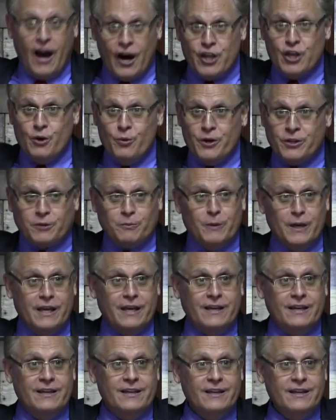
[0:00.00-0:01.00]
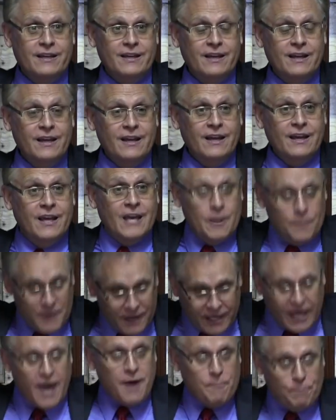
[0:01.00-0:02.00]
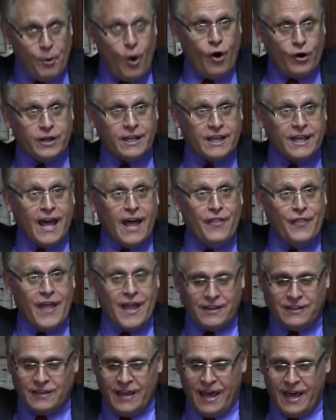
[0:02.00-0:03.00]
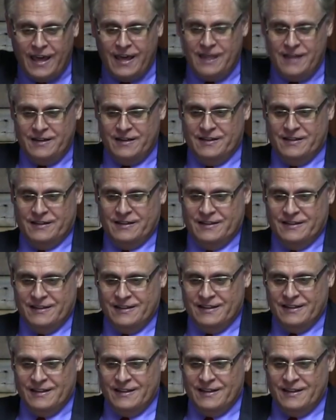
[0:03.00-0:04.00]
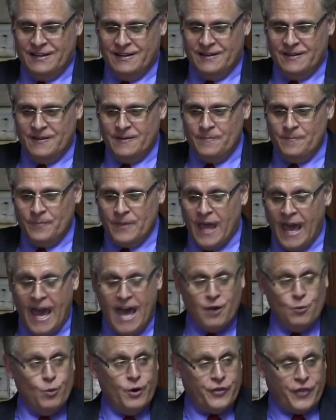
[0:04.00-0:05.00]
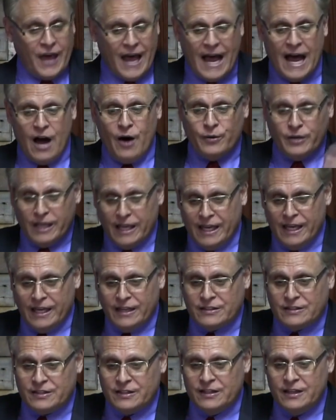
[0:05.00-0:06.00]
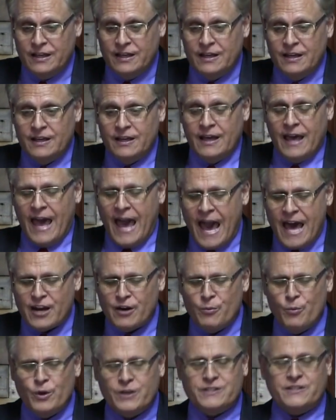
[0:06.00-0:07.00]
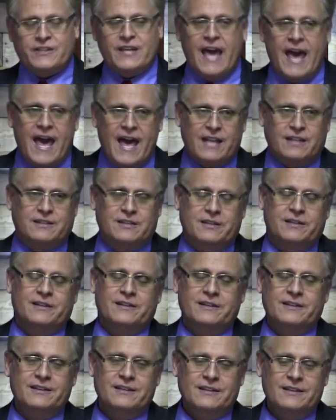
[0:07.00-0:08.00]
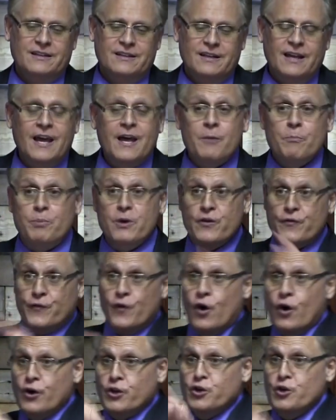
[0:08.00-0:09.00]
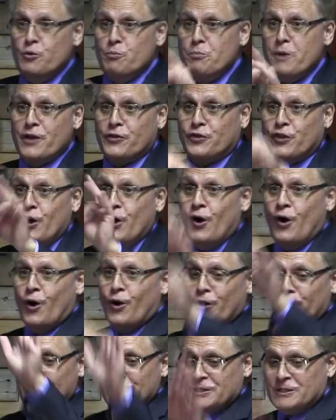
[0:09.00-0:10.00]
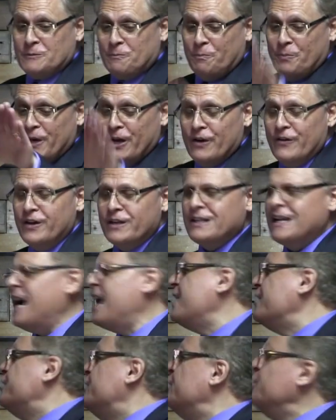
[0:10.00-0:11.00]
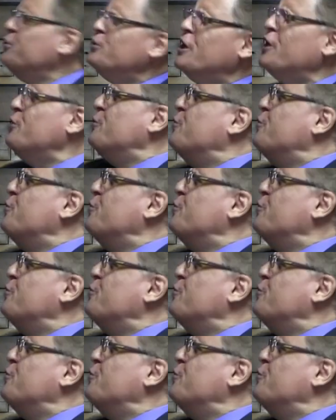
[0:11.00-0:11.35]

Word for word: Are you with me? He became born again that day. And without it, Adam was dead. Before you met the Holy Spirit, are you